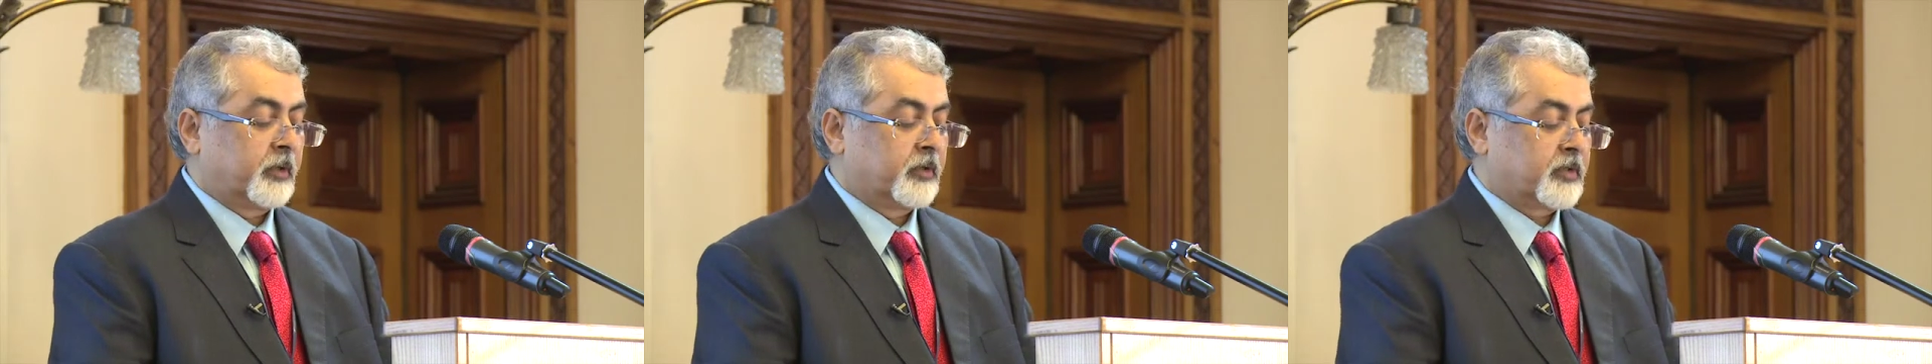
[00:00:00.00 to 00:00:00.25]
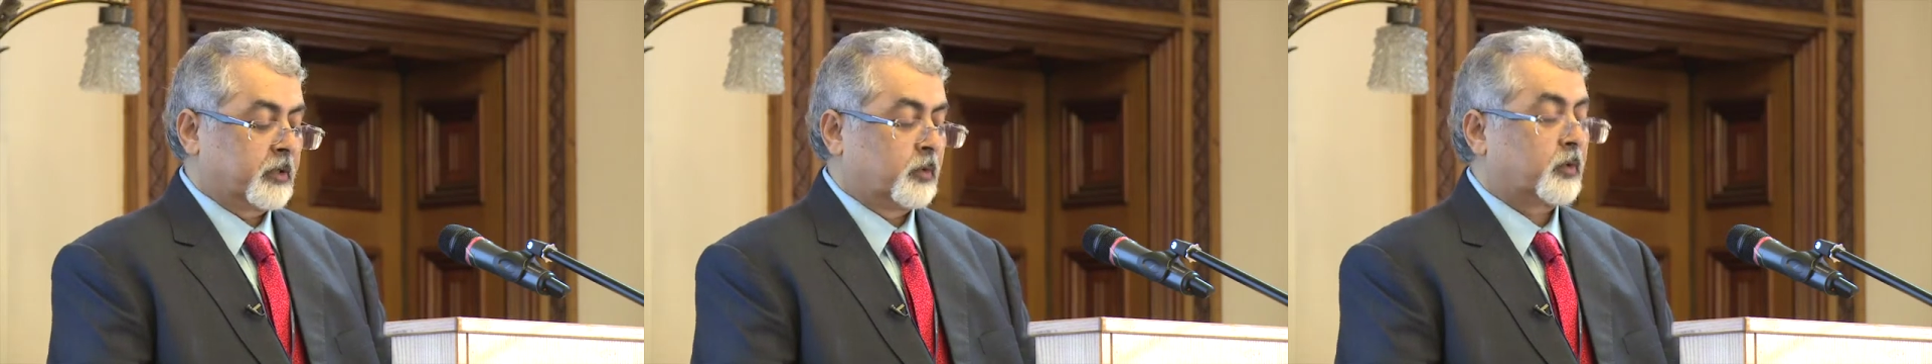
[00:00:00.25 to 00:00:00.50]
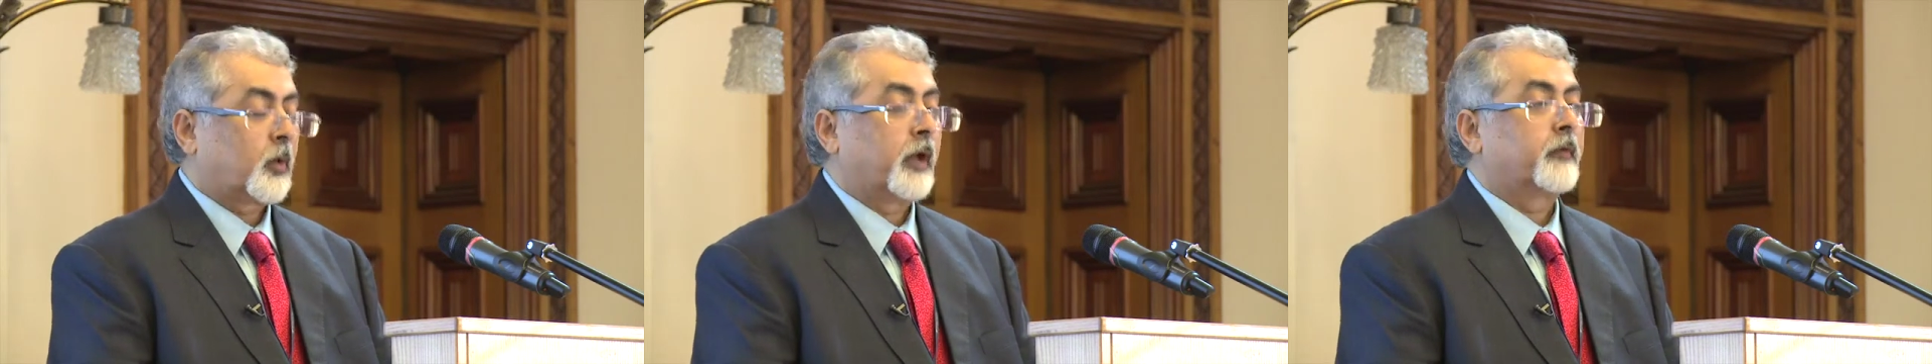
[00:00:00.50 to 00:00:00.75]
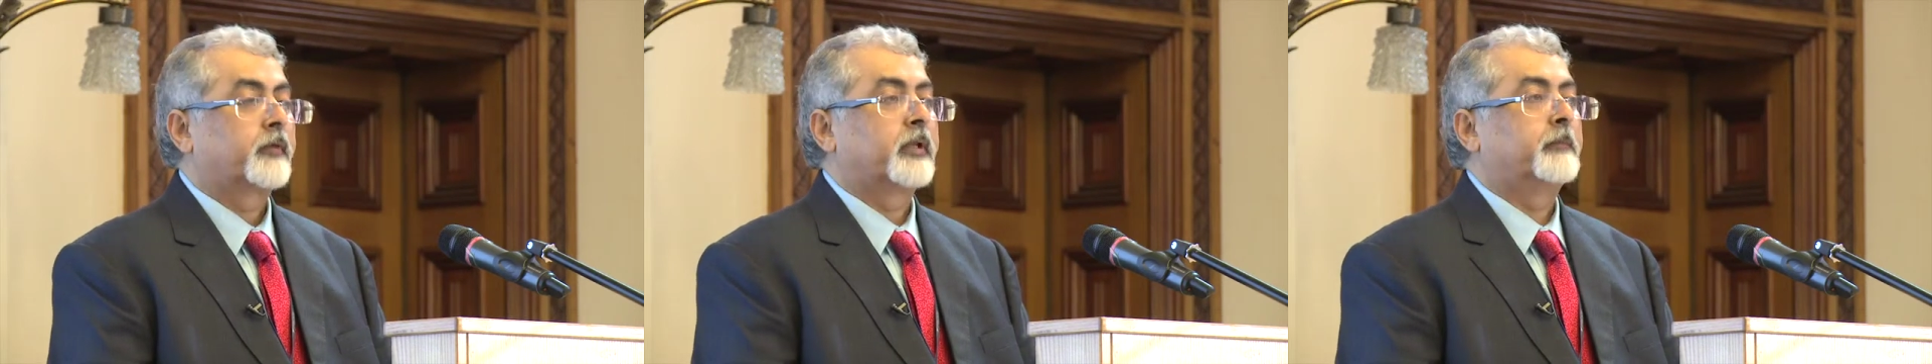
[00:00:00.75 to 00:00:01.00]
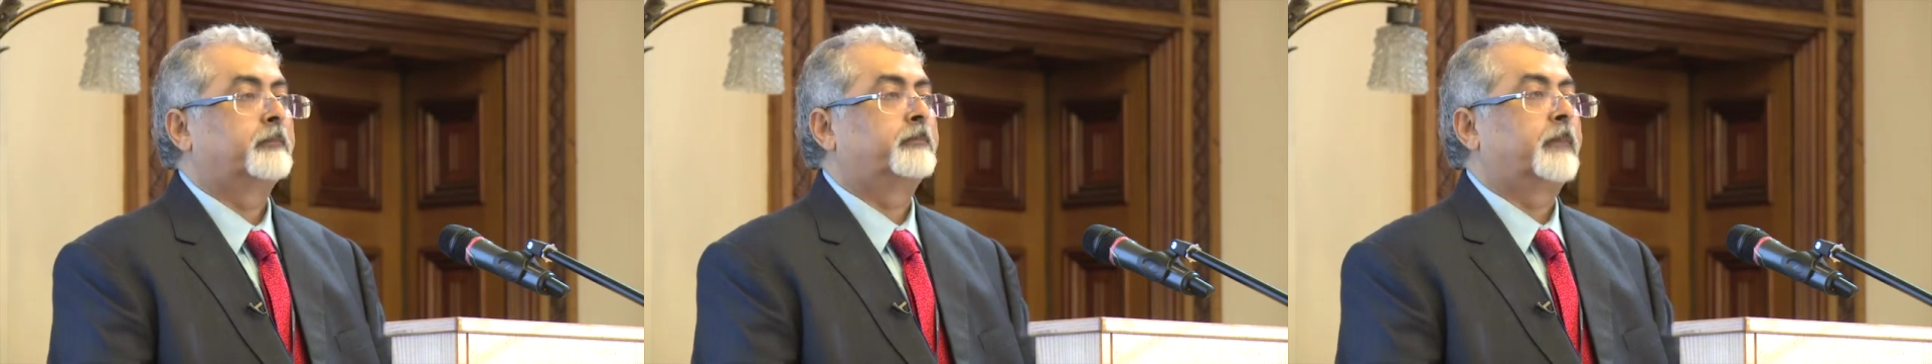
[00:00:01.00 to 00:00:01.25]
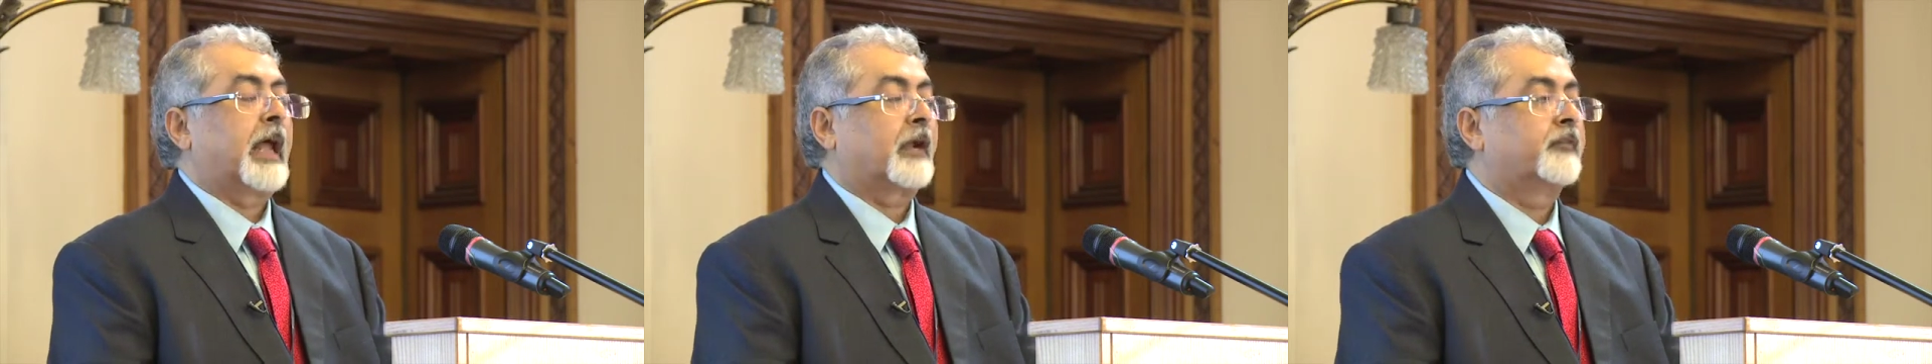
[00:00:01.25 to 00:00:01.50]
because it was one of the
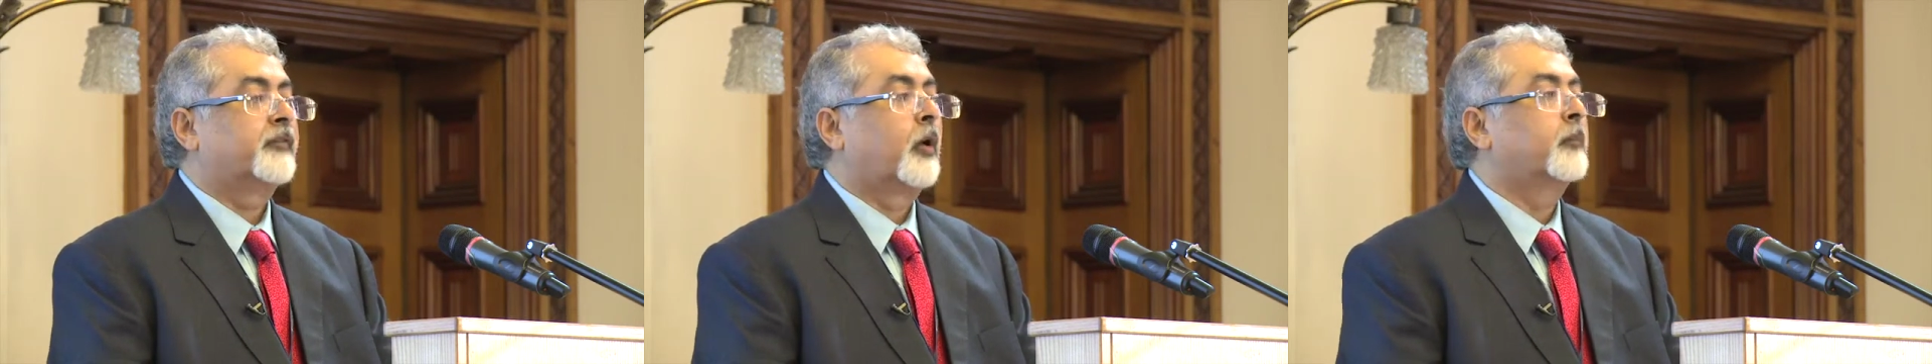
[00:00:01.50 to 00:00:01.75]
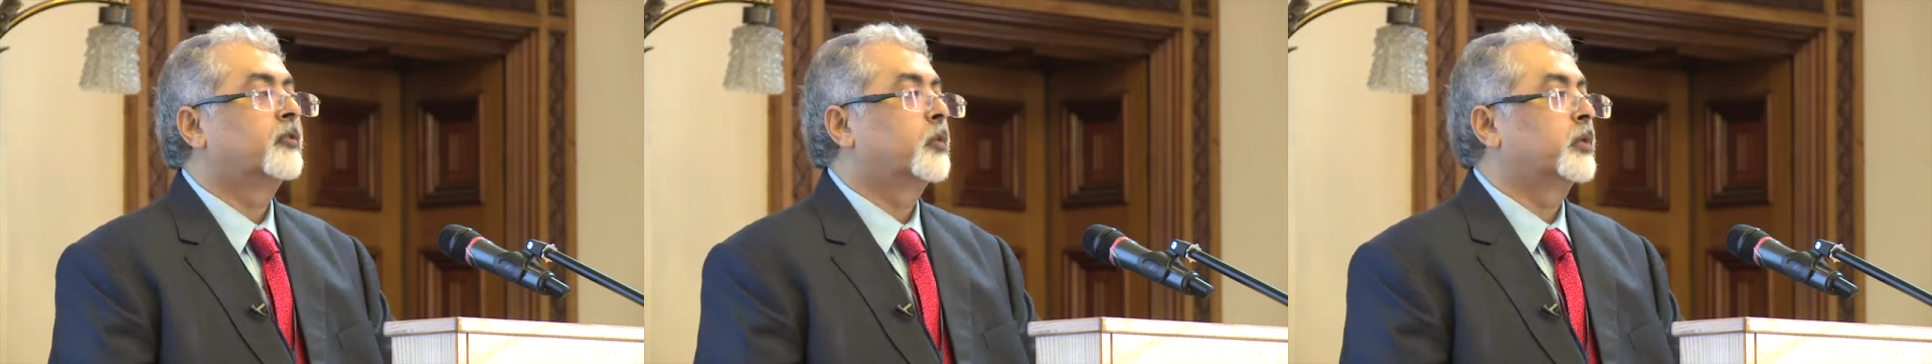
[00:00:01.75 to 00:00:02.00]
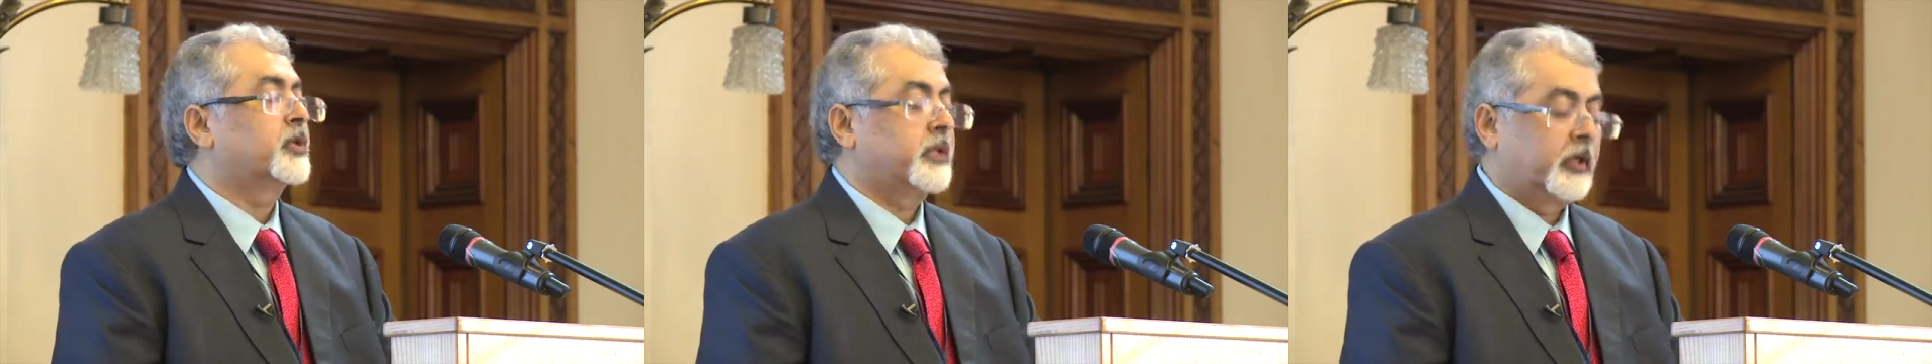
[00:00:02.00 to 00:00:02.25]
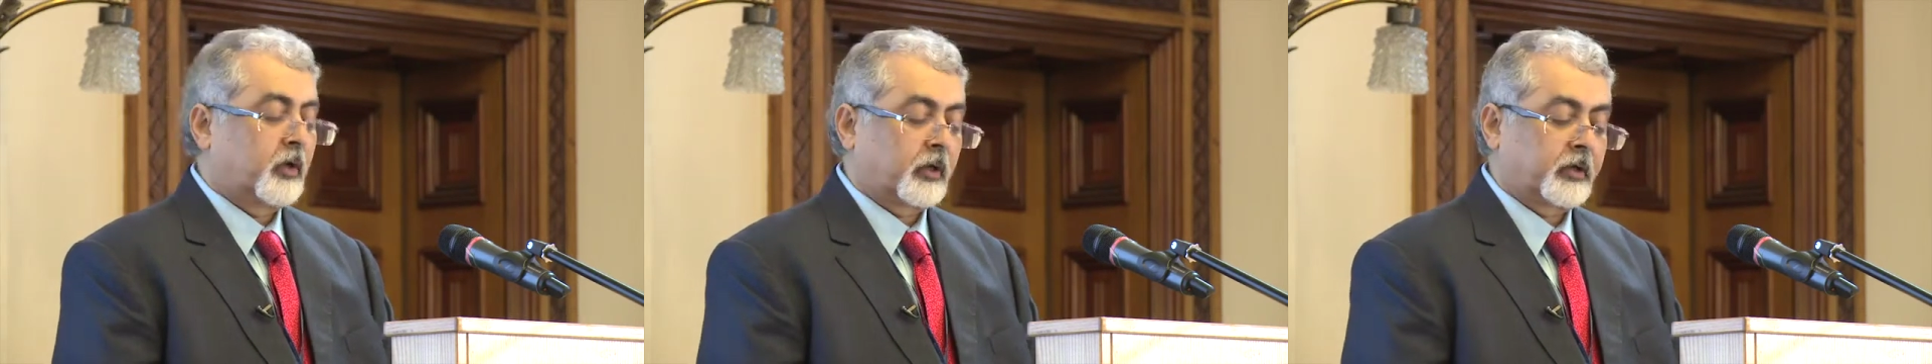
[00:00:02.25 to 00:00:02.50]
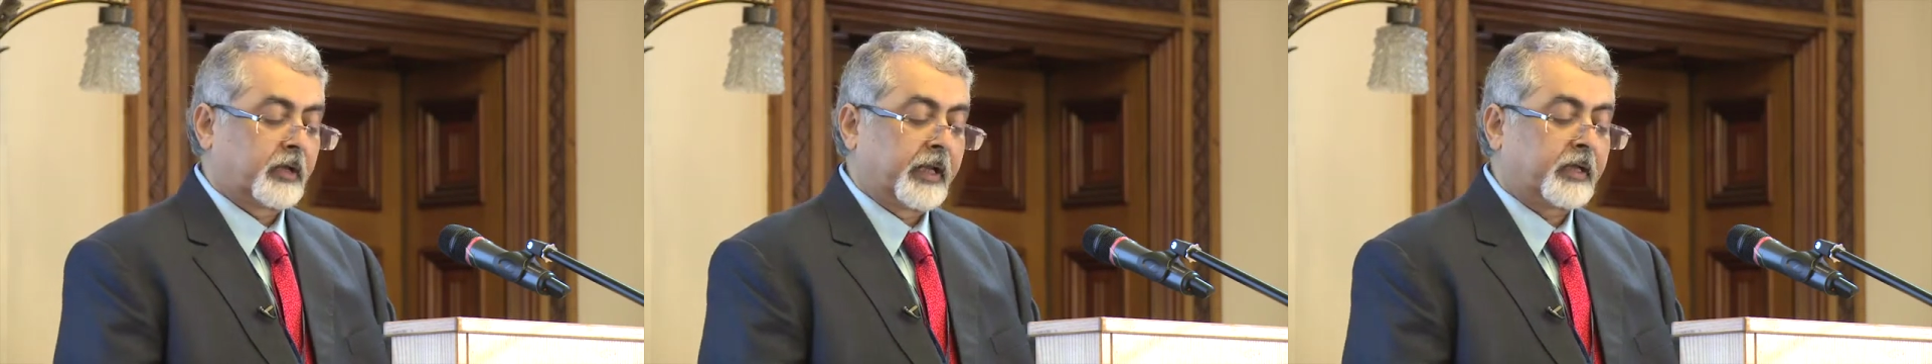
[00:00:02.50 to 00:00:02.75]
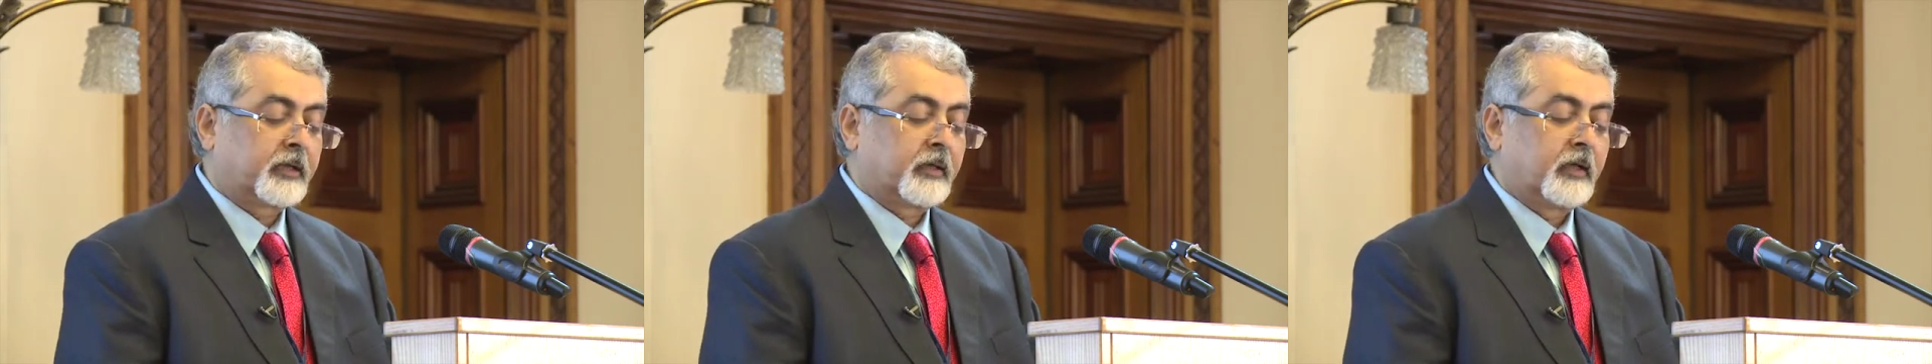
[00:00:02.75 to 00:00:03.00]
platforms on which they got
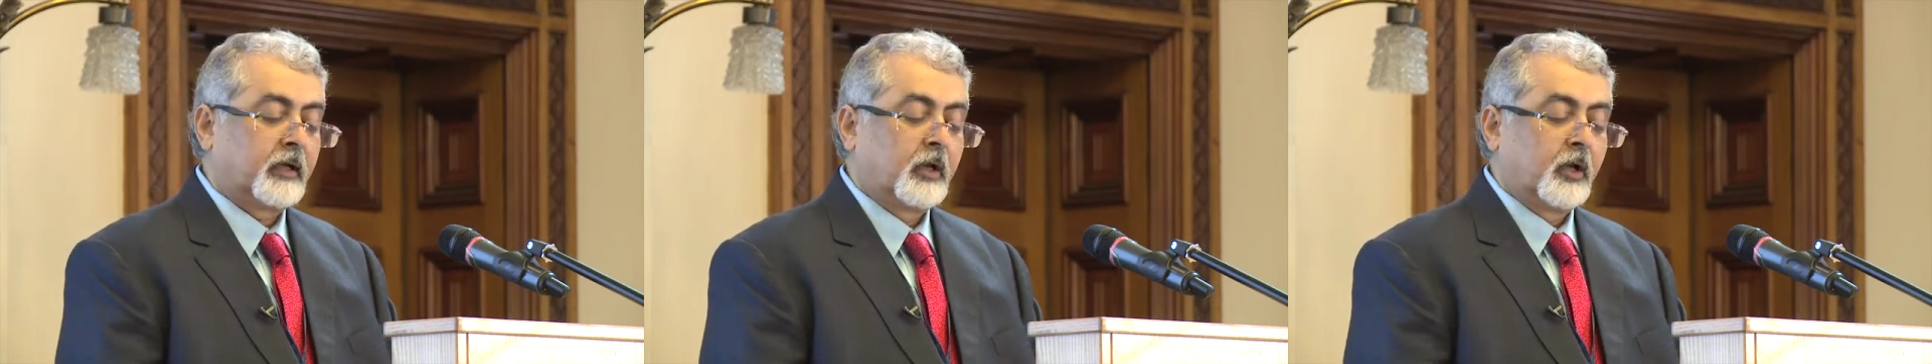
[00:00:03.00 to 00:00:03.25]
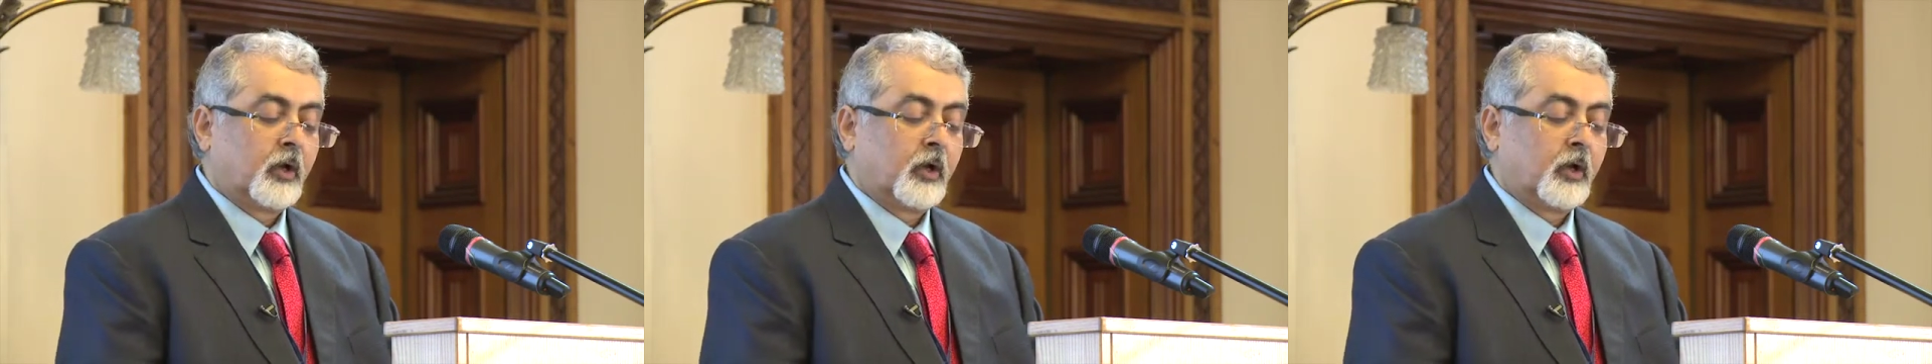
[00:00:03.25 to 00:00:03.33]
elected,